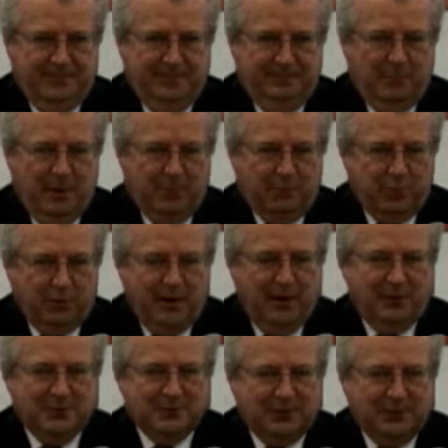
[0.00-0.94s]
My
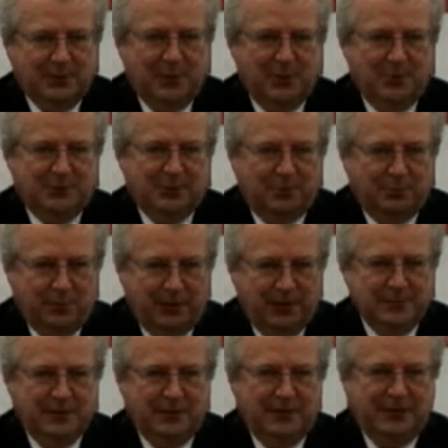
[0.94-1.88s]
prayers go to
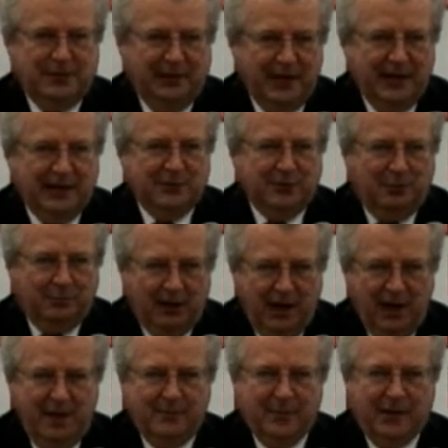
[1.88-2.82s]
President-elect
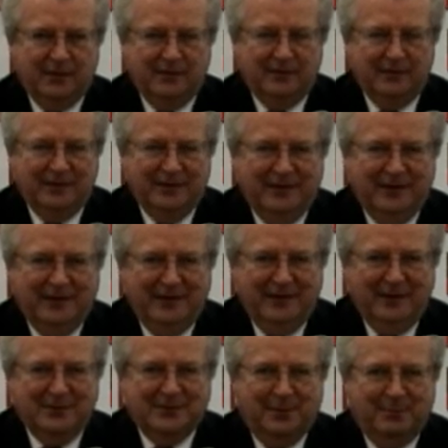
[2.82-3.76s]
Obama
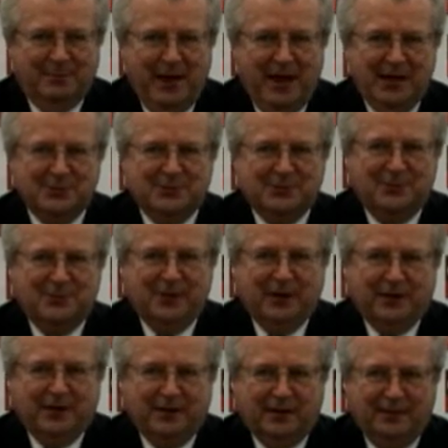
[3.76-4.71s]
to master
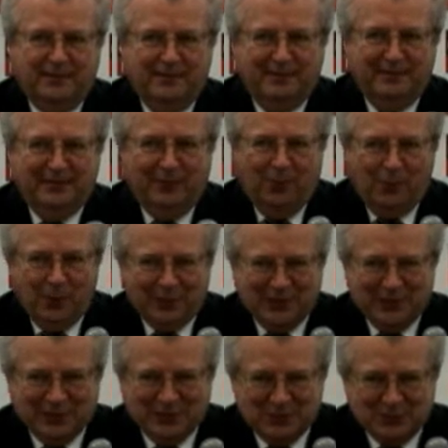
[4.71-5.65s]
the
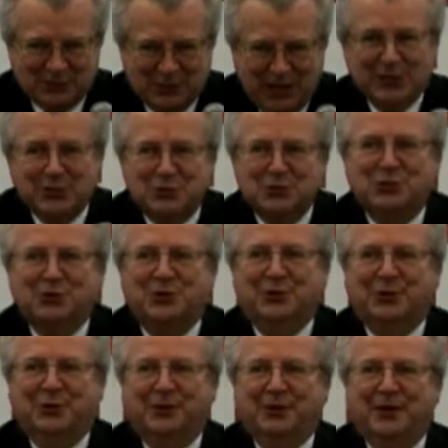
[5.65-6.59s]

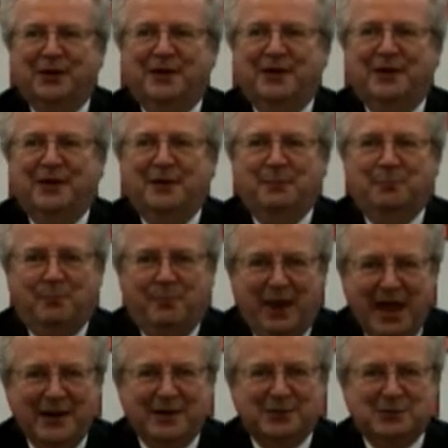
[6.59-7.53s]
organizational
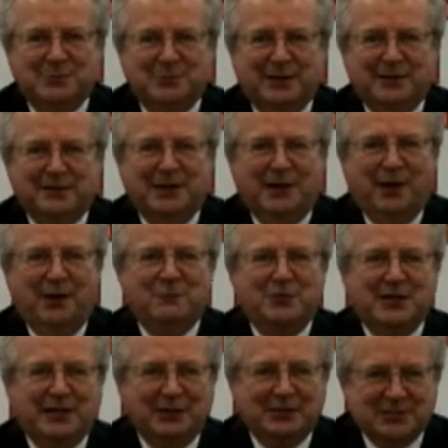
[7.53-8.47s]
management of
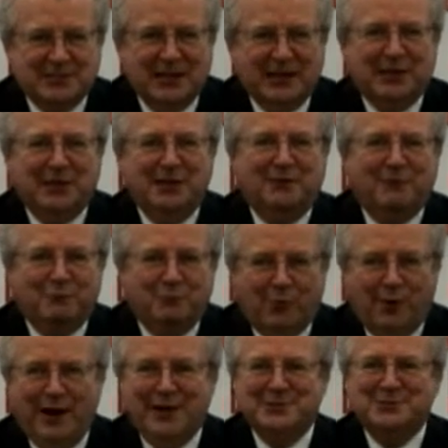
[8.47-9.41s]
the executive
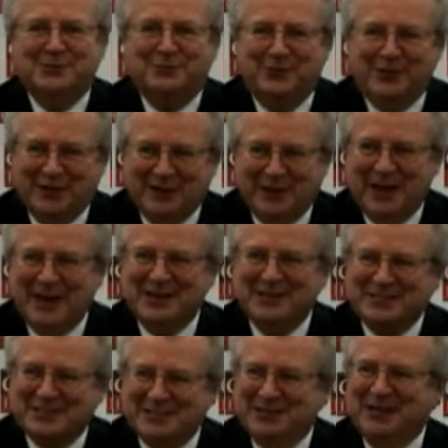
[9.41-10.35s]
branch of the
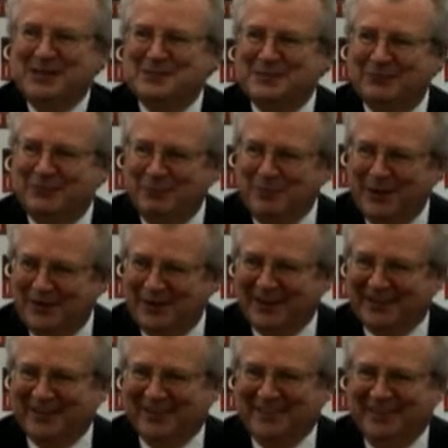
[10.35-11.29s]
United States of
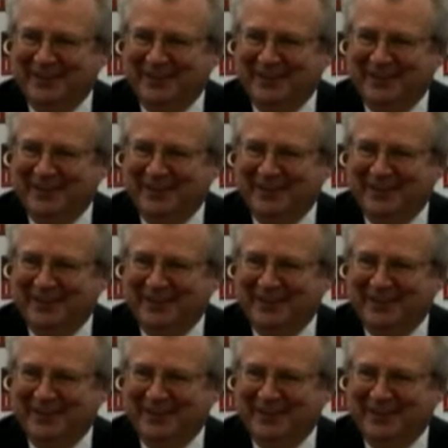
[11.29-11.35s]
America.